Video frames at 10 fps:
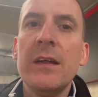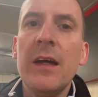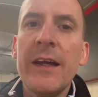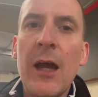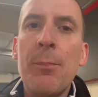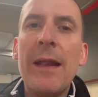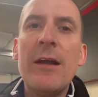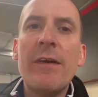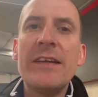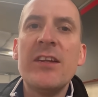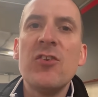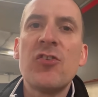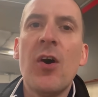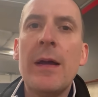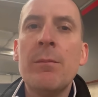Okay, player ratings
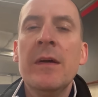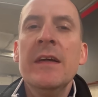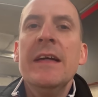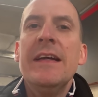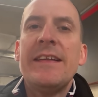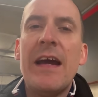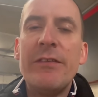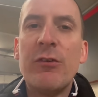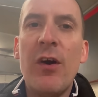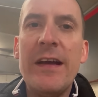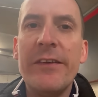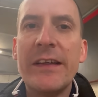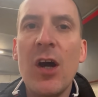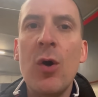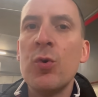time. David Raya in
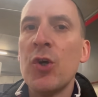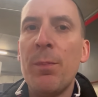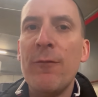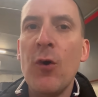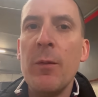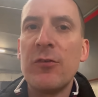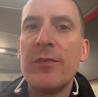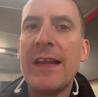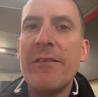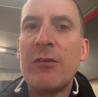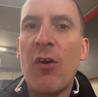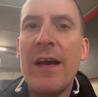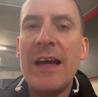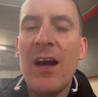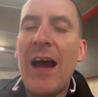goal. Good performance from David
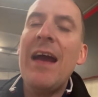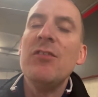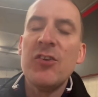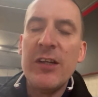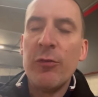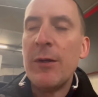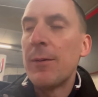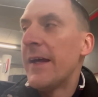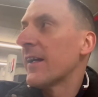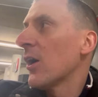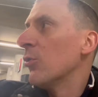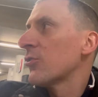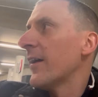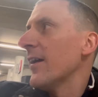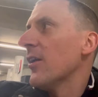Raya. I haven't seen a replay of the goal,
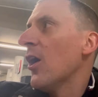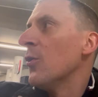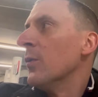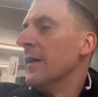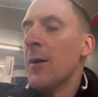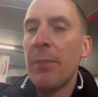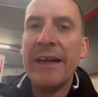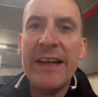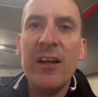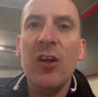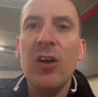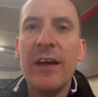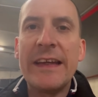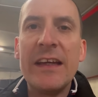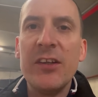so I don't know, but it didn't look
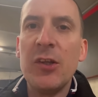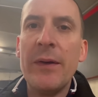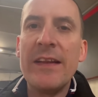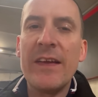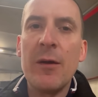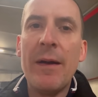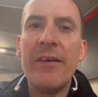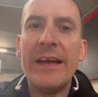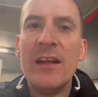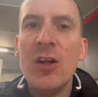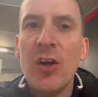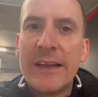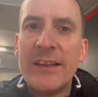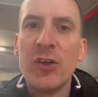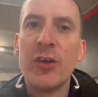like he could do anything about it. It looked
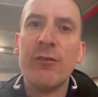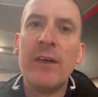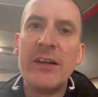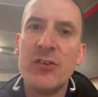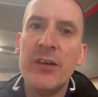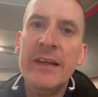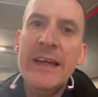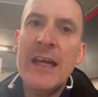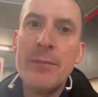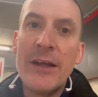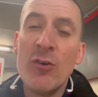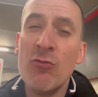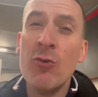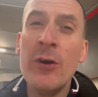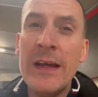like he took a deflection. He made a
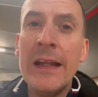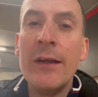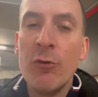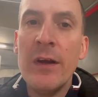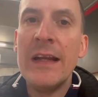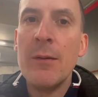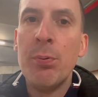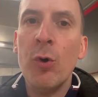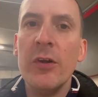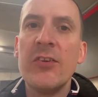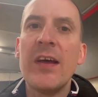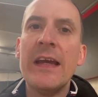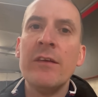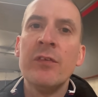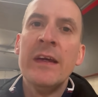really, really important
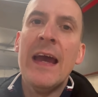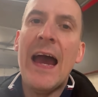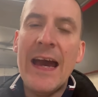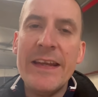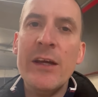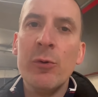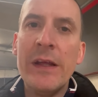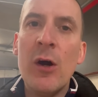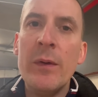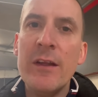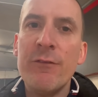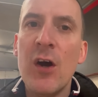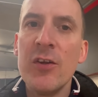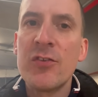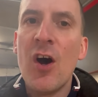save at 0-0 in the
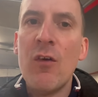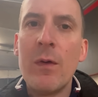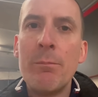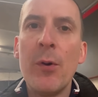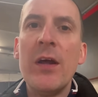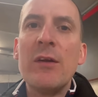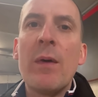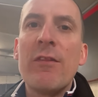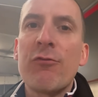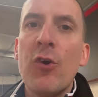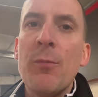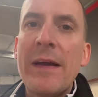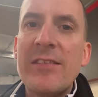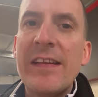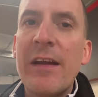first half when Burnley went through.
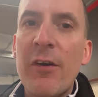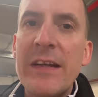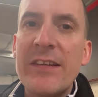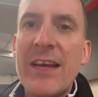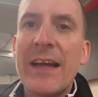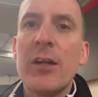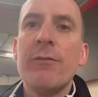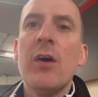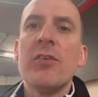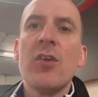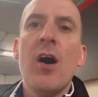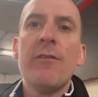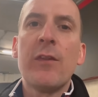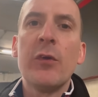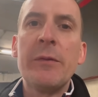Basically, their only attack of the first
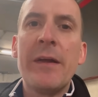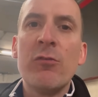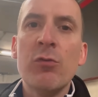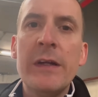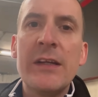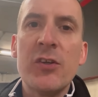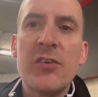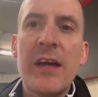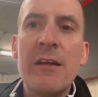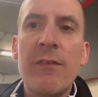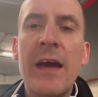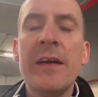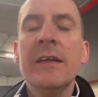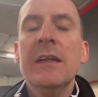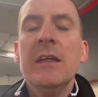half. I thought he made a really good save there.
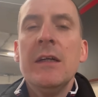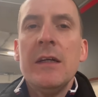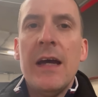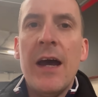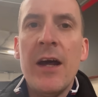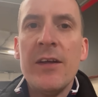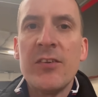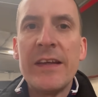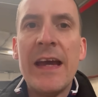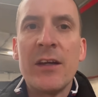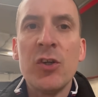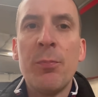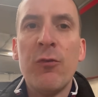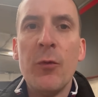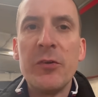Good
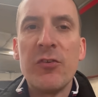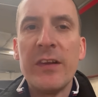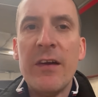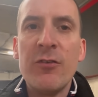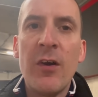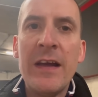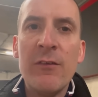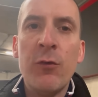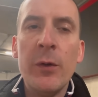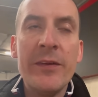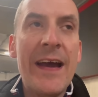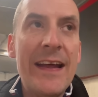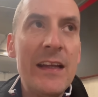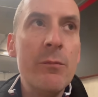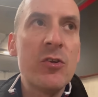performance from David Raya. I thought his
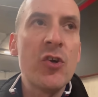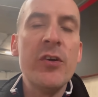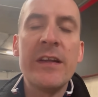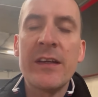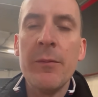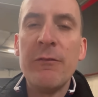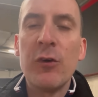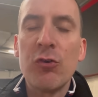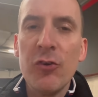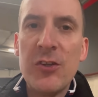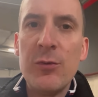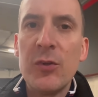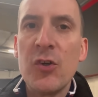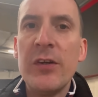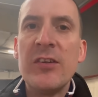handling was good. He'd come in for crosses
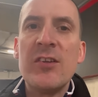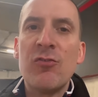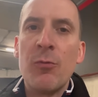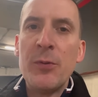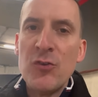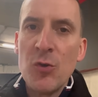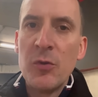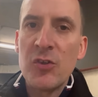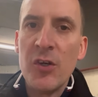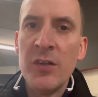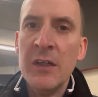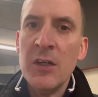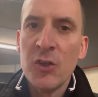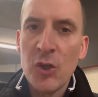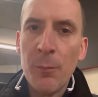was good. His distribution was good.
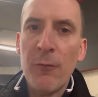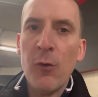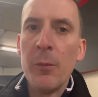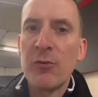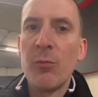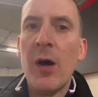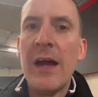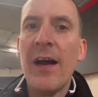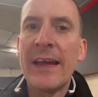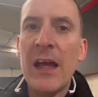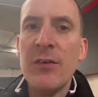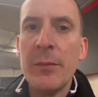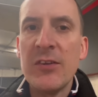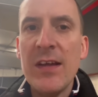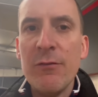Good performance from Raya. I gave him
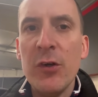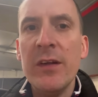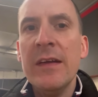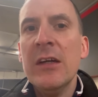a 7.